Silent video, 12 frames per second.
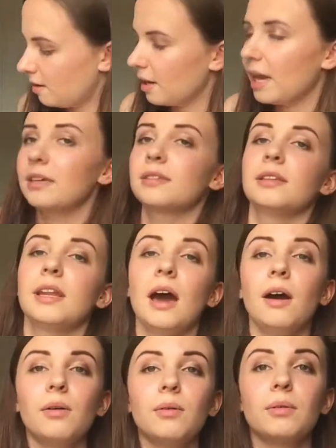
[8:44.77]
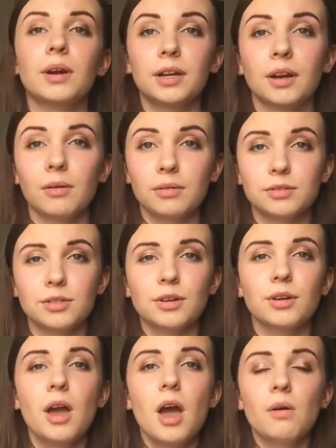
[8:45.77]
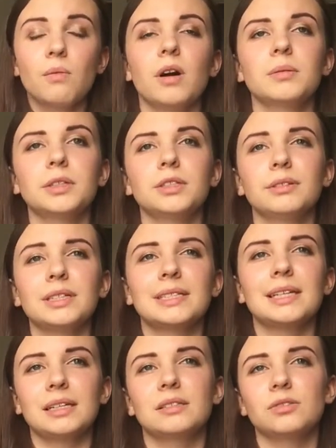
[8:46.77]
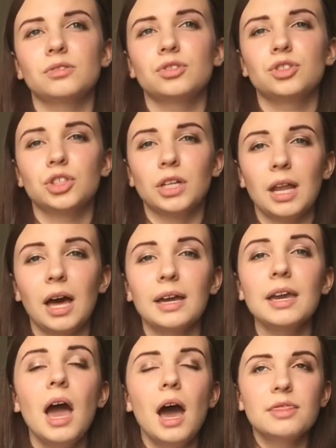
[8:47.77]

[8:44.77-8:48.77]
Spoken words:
Okay, so now we're going to go on to what I'm going to read in July.